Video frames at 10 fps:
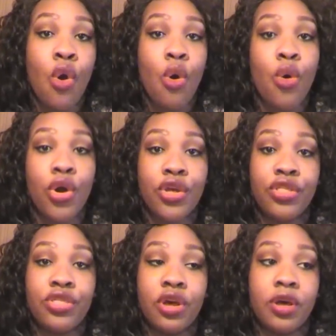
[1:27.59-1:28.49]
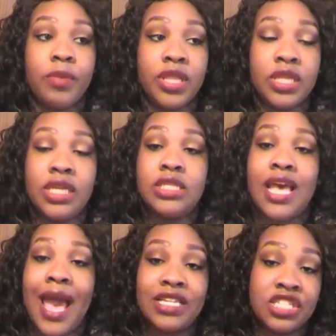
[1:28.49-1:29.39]
or the ability
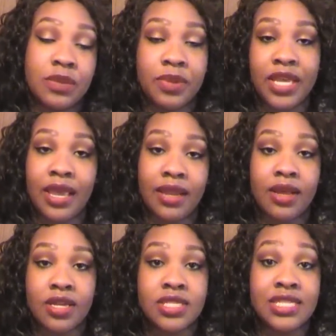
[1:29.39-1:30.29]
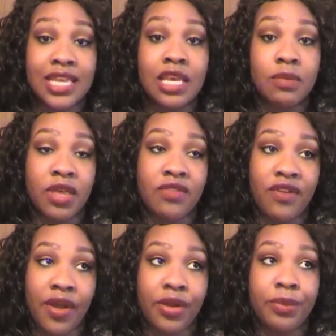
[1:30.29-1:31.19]
to actually be in a team
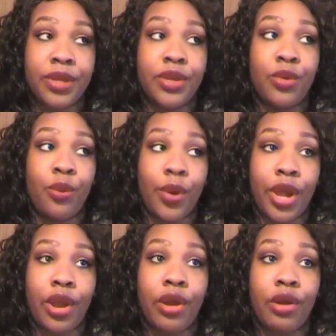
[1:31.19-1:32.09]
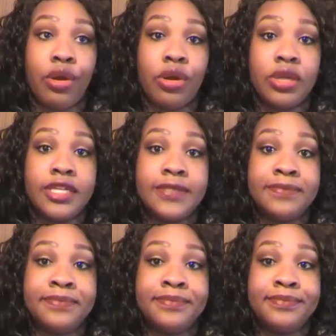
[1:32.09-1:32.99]
environment where
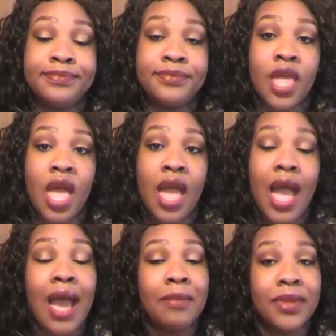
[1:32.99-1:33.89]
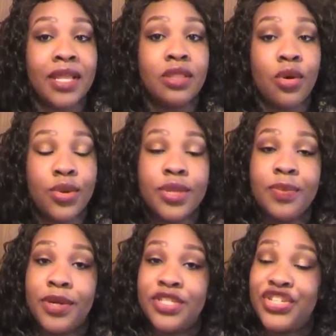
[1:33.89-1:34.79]
I'm not the only
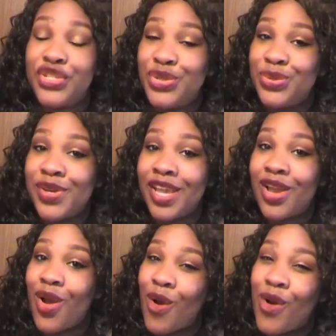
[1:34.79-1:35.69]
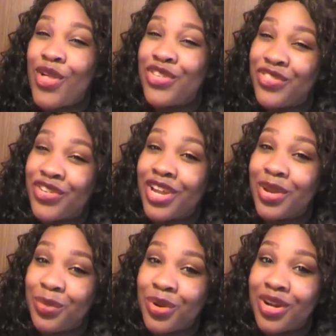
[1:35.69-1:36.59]
person doing all the
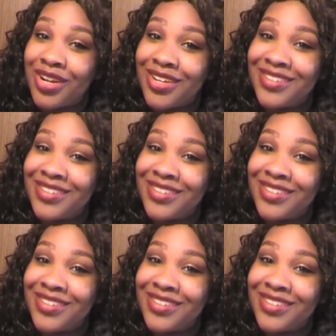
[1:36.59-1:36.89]
freaking work.